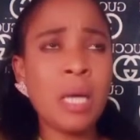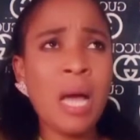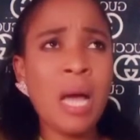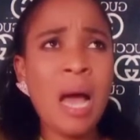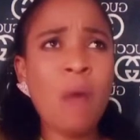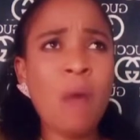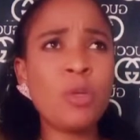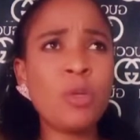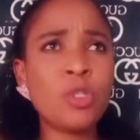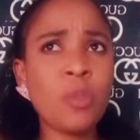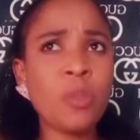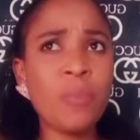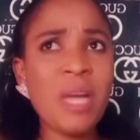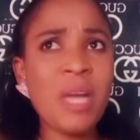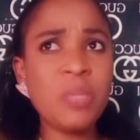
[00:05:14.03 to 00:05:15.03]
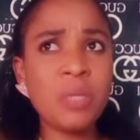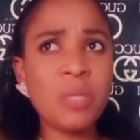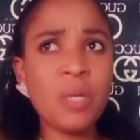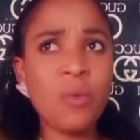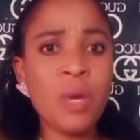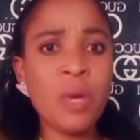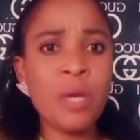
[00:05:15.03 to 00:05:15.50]
I was surprised with the
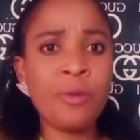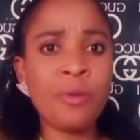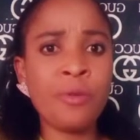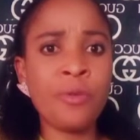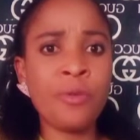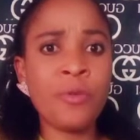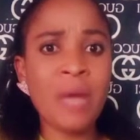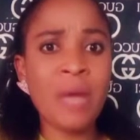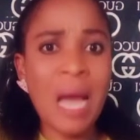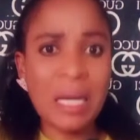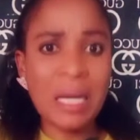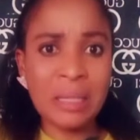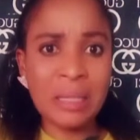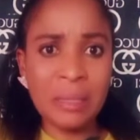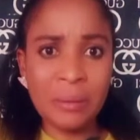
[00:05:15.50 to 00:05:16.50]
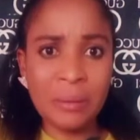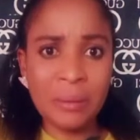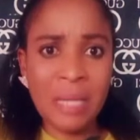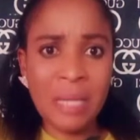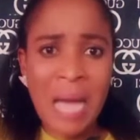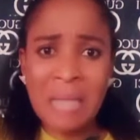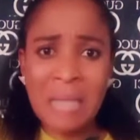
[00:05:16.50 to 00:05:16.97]
way you reacted
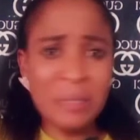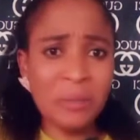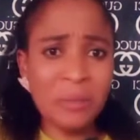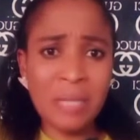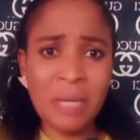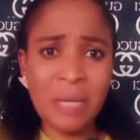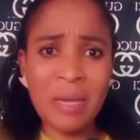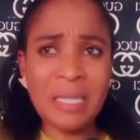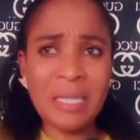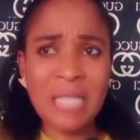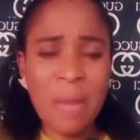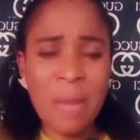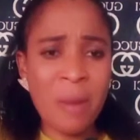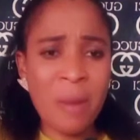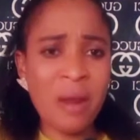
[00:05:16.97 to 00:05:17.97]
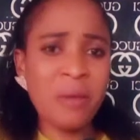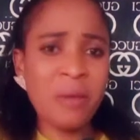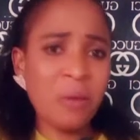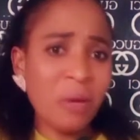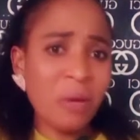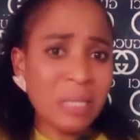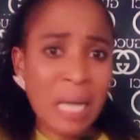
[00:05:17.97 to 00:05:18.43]
today. I didn't know that you're a stammerer. You
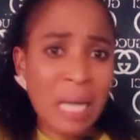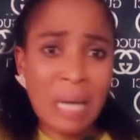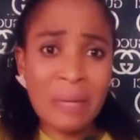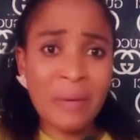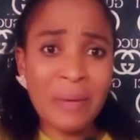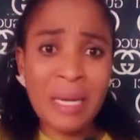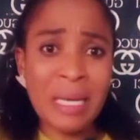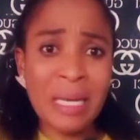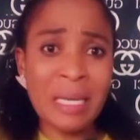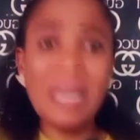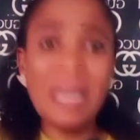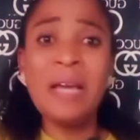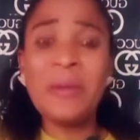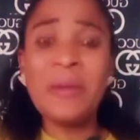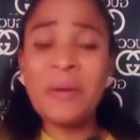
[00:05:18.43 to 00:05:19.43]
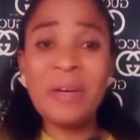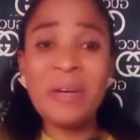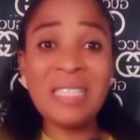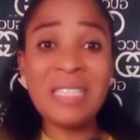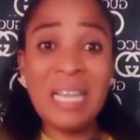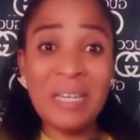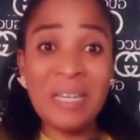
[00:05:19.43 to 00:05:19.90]
got angry. You
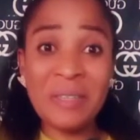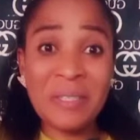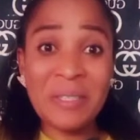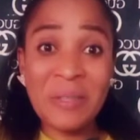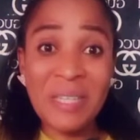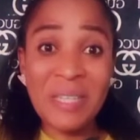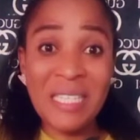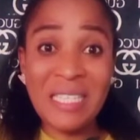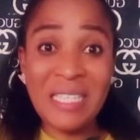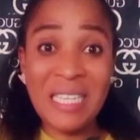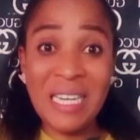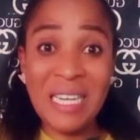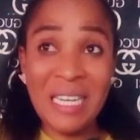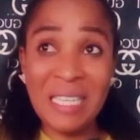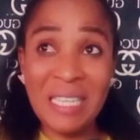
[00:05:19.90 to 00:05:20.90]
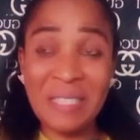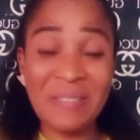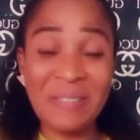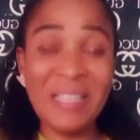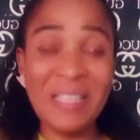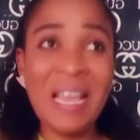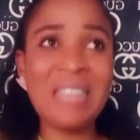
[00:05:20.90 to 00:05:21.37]
got angry so easily
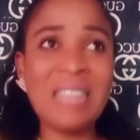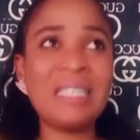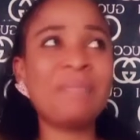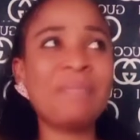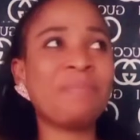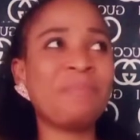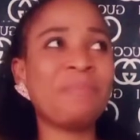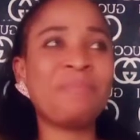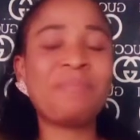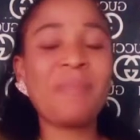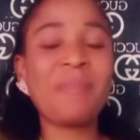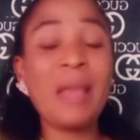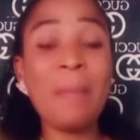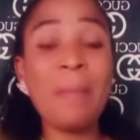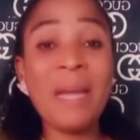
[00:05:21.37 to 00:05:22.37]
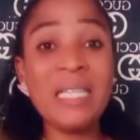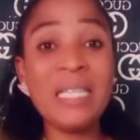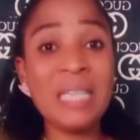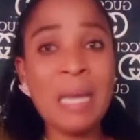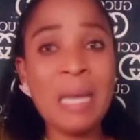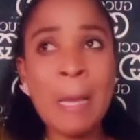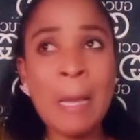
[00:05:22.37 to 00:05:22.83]
today. I said, my
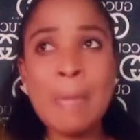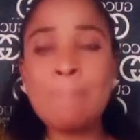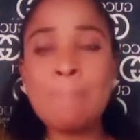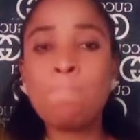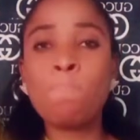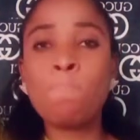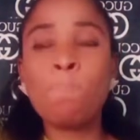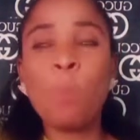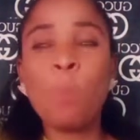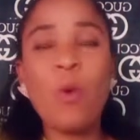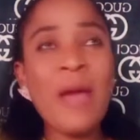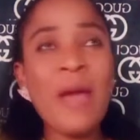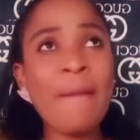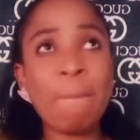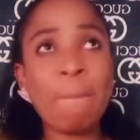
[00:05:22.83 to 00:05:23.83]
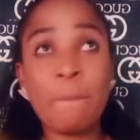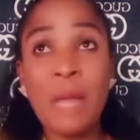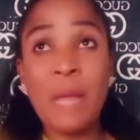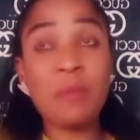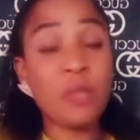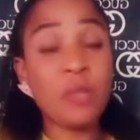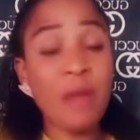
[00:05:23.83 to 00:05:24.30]
dear, well,
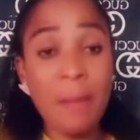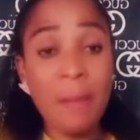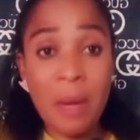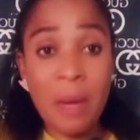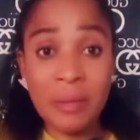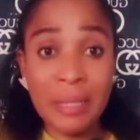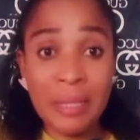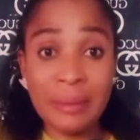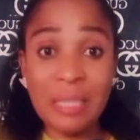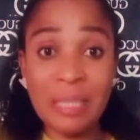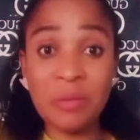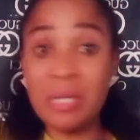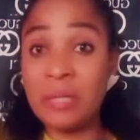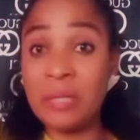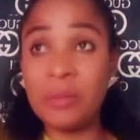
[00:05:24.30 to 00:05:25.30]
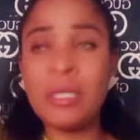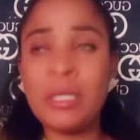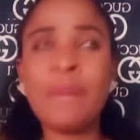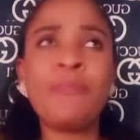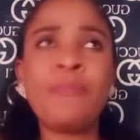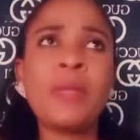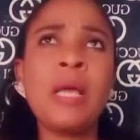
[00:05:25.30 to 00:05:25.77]
I'm sorry about that. That's what I told
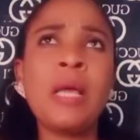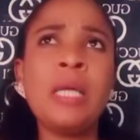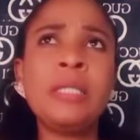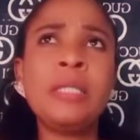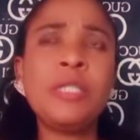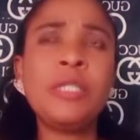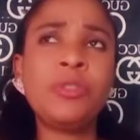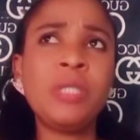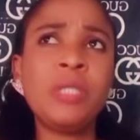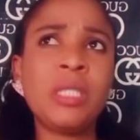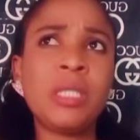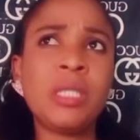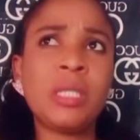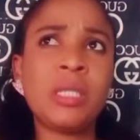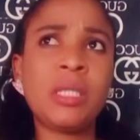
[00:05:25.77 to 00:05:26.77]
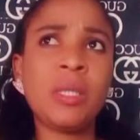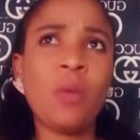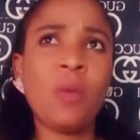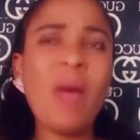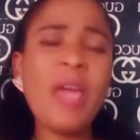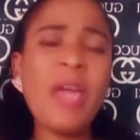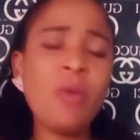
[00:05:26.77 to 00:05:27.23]
her. The truth is,
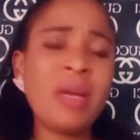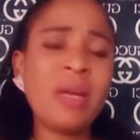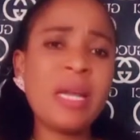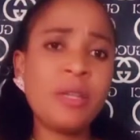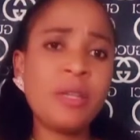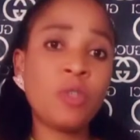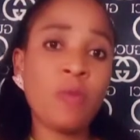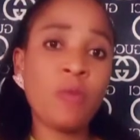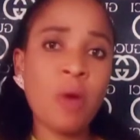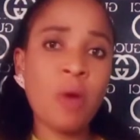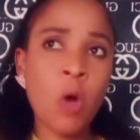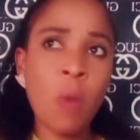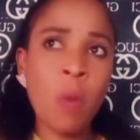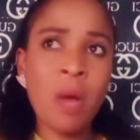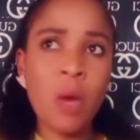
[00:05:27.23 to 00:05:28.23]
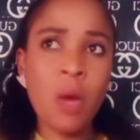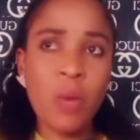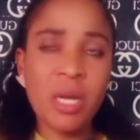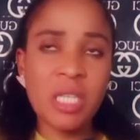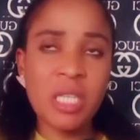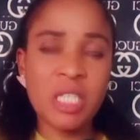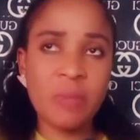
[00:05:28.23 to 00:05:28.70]
why you and I need to overcome our
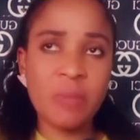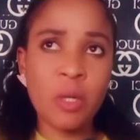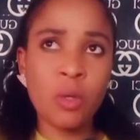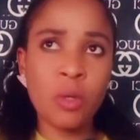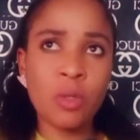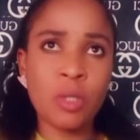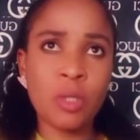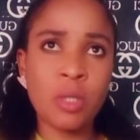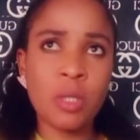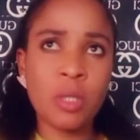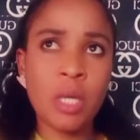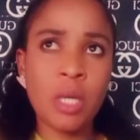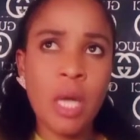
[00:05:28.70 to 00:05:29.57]
weakness is because